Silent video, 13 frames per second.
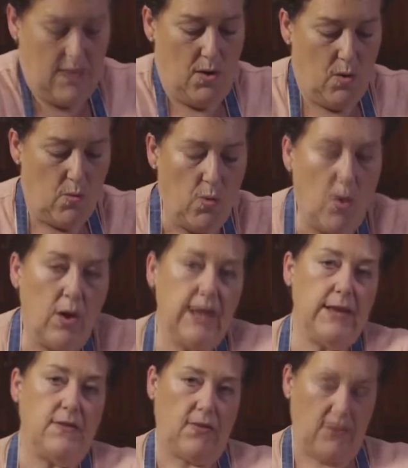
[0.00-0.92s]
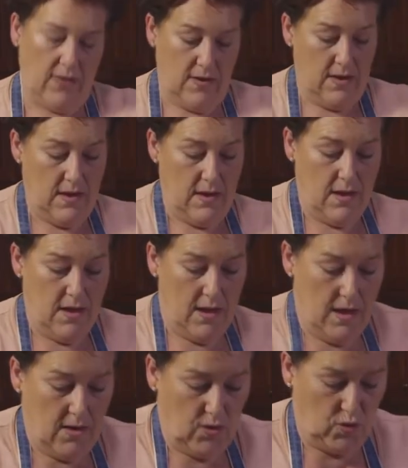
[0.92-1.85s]
roll it
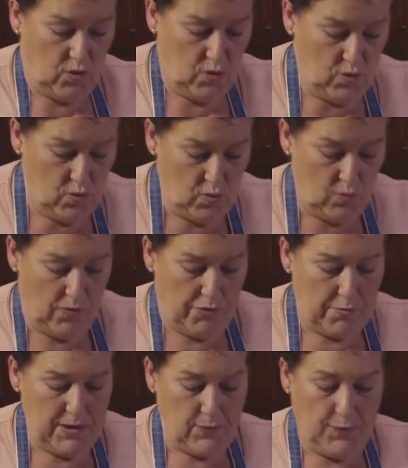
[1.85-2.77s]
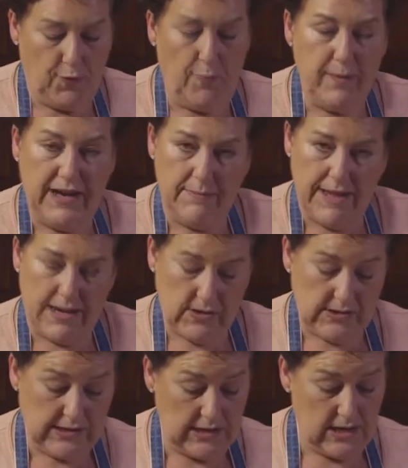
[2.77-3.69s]
to 3 to 4
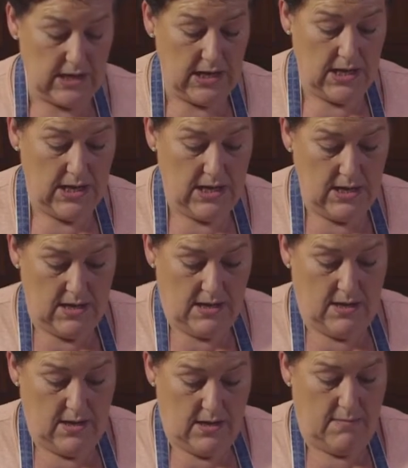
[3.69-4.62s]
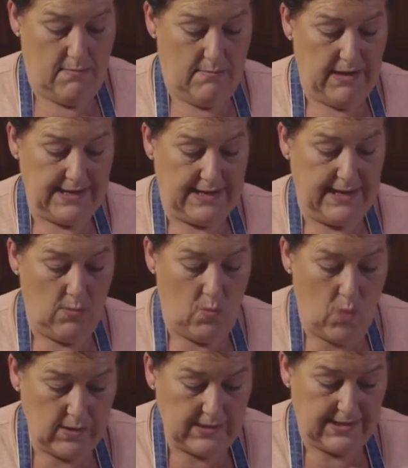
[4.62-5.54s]
millimeters, basically
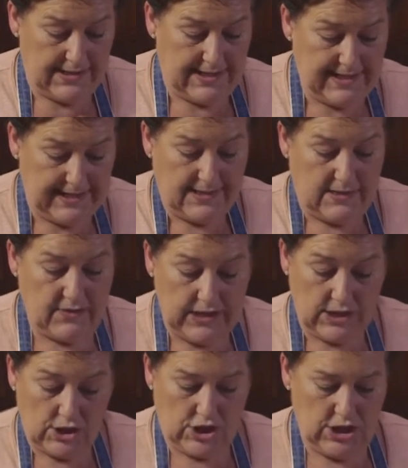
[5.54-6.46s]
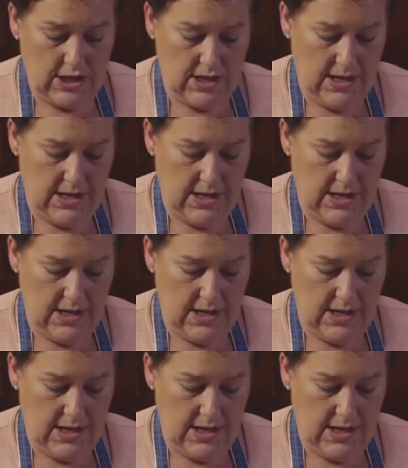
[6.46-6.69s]
1/6 of an inch.